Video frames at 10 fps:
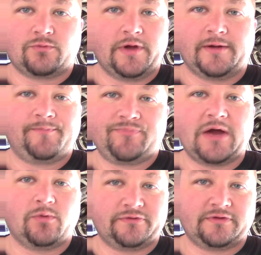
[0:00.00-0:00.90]
Well,
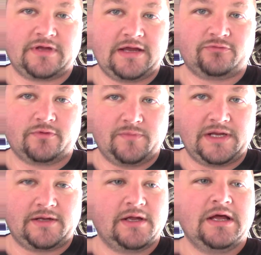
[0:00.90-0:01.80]
that wasn't the case with me.